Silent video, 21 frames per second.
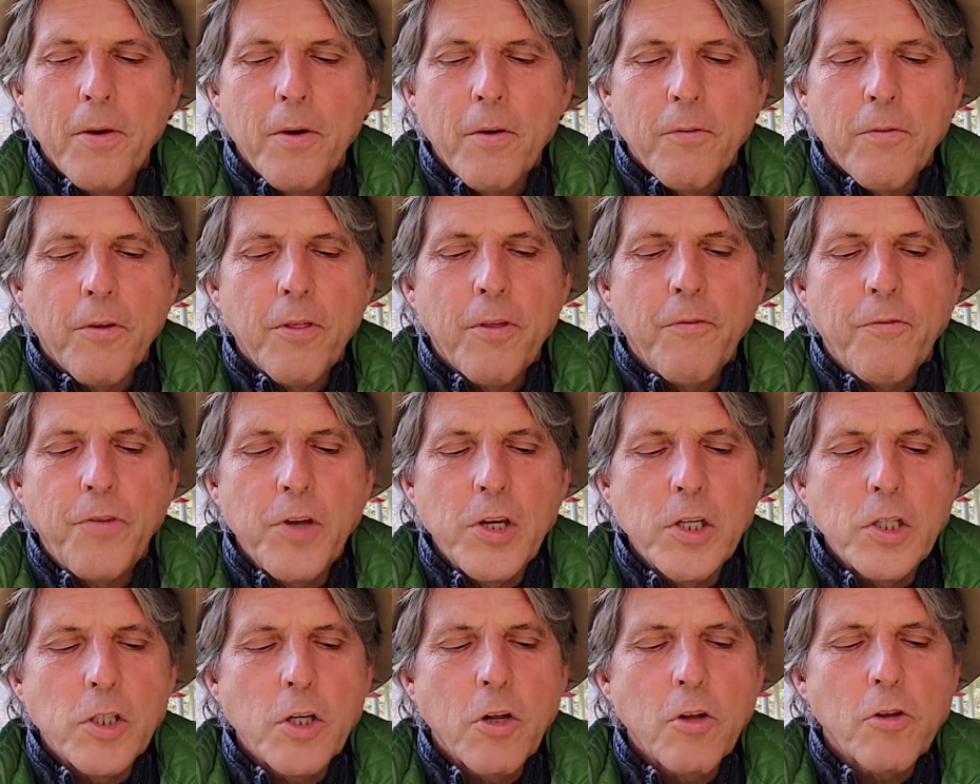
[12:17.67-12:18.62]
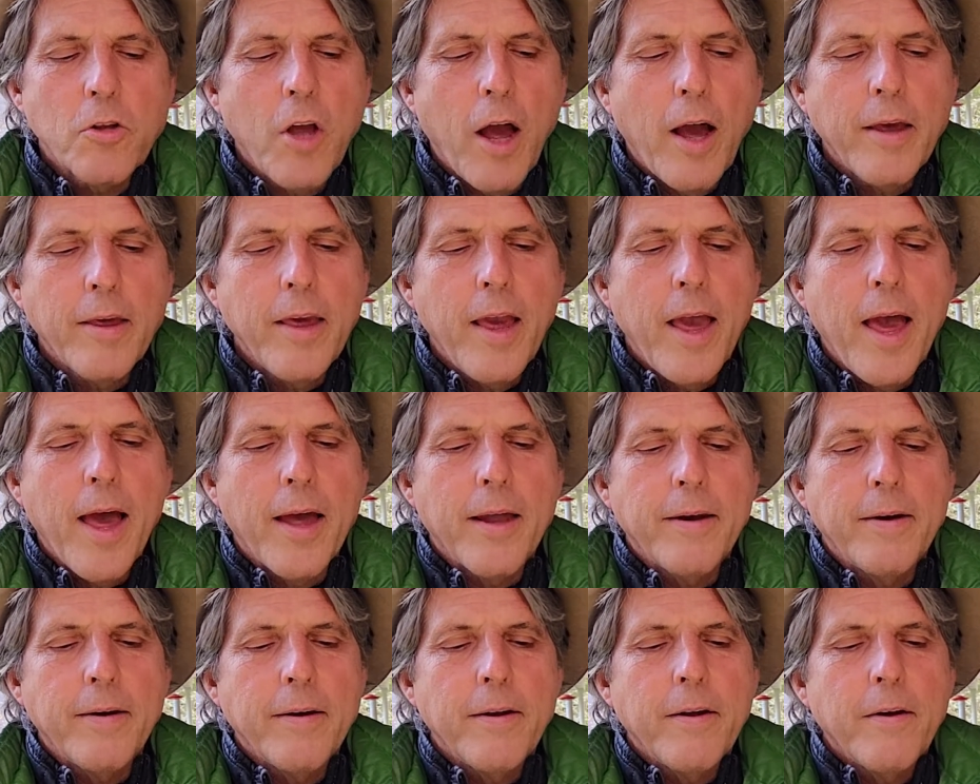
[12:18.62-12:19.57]
For the vision is not yet,
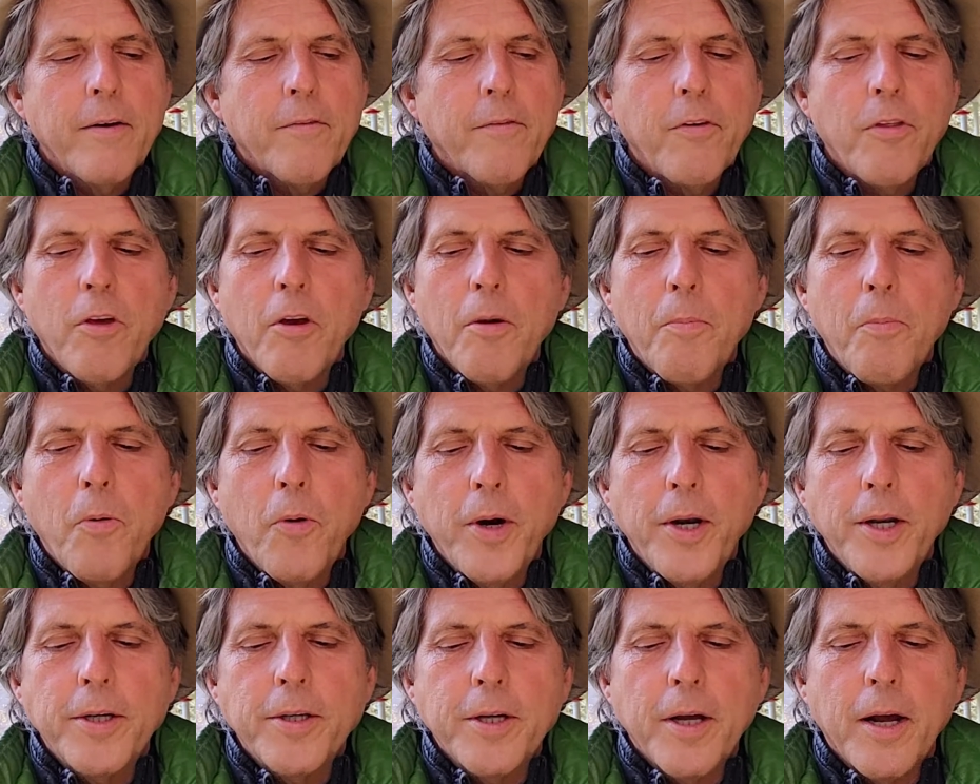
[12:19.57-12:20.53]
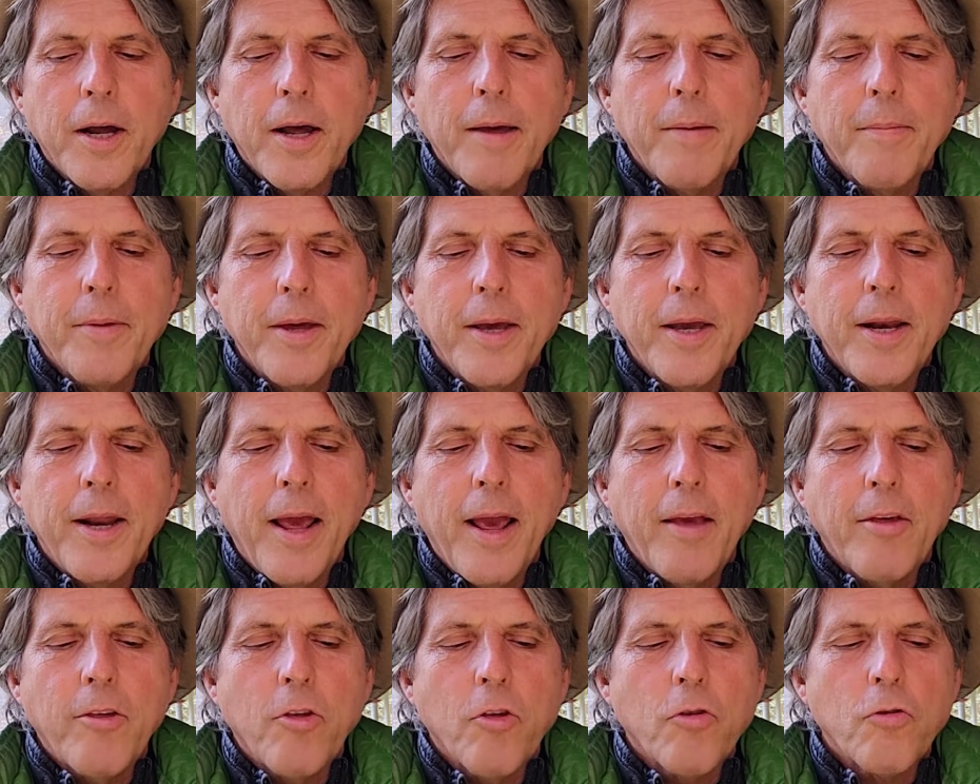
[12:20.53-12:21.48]
for the appointed time. It
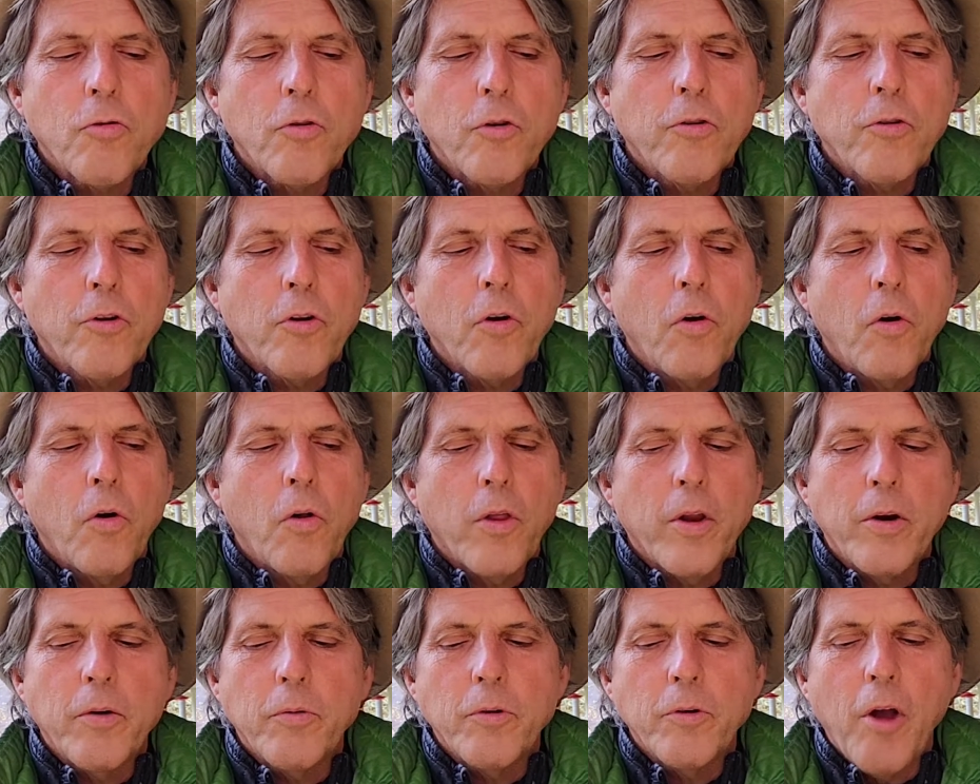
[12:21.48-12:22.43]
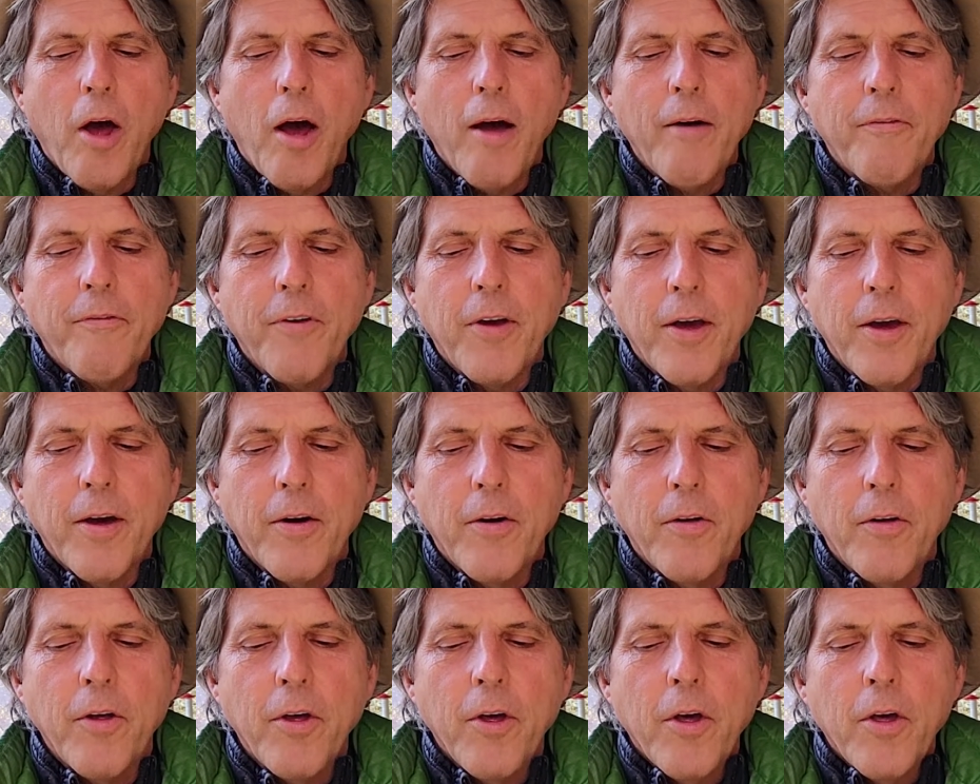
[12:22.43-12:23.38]
hastens toward the goal, and it will not fail.
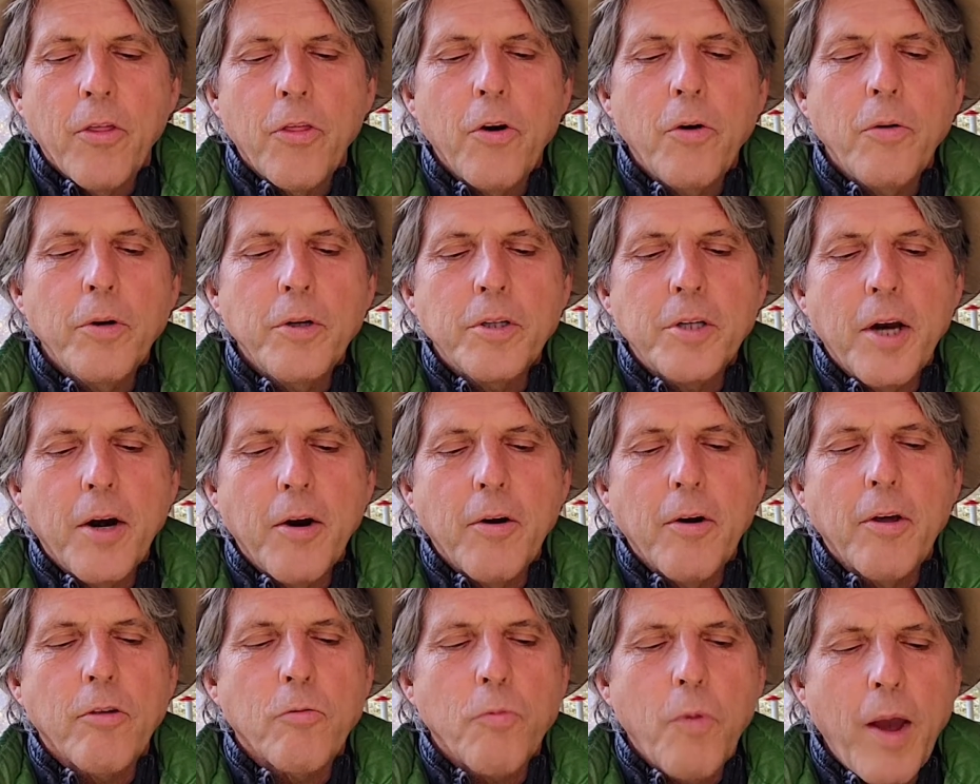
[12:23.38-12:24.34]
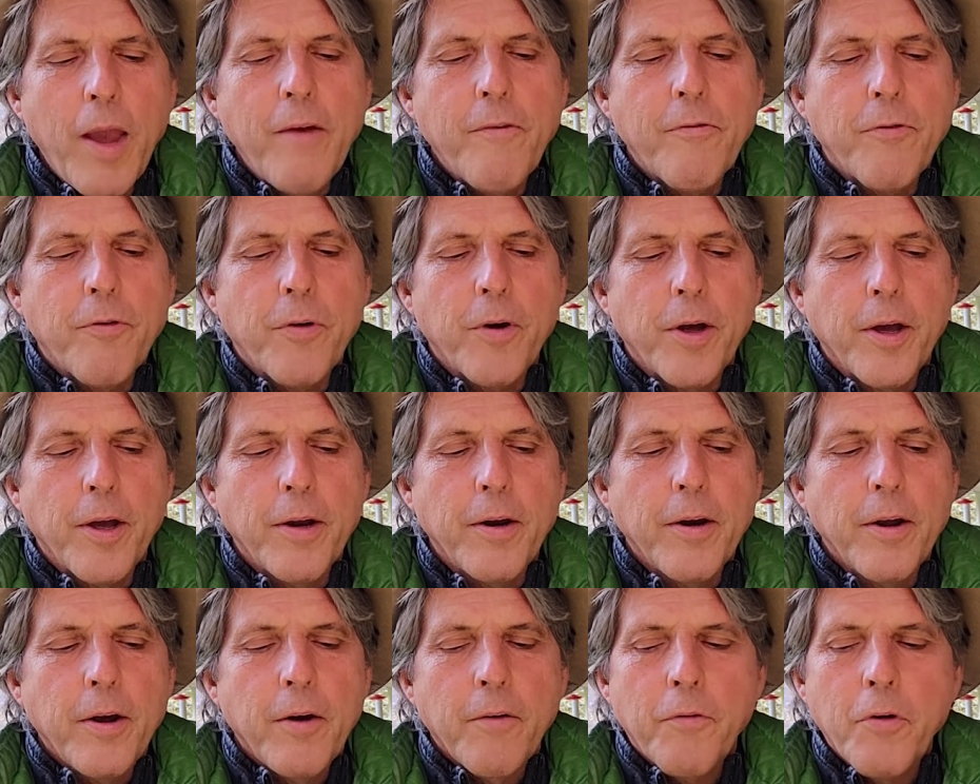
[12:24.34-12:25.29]
Though it tarries, wait for it,
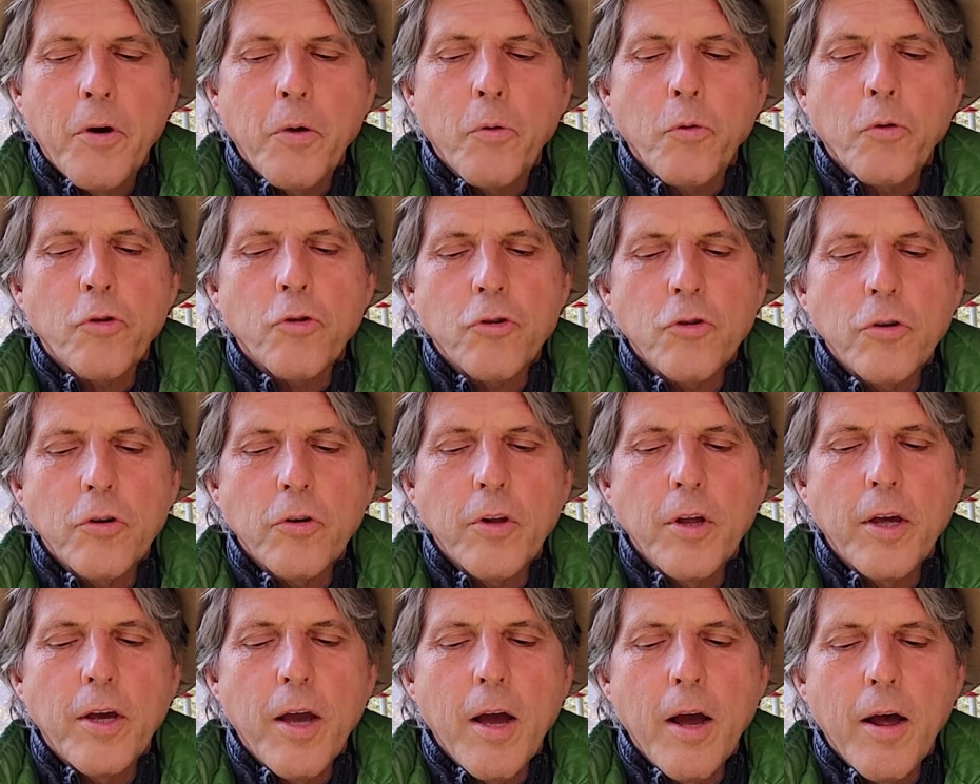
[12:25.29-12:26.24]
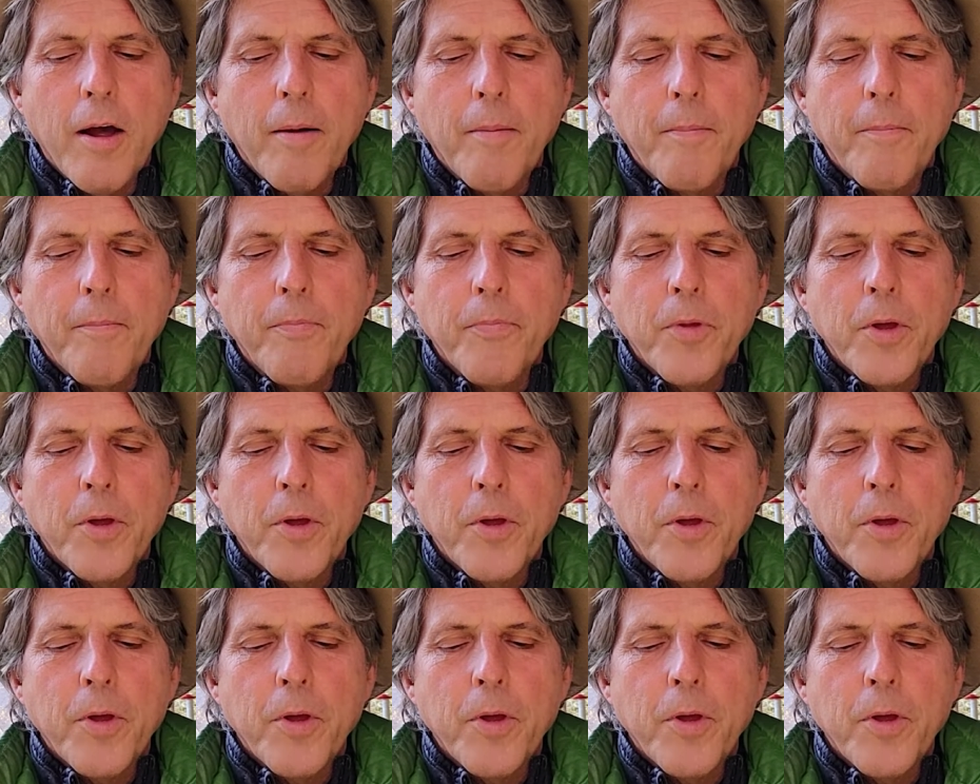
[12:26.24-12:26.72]
for it will certainly come.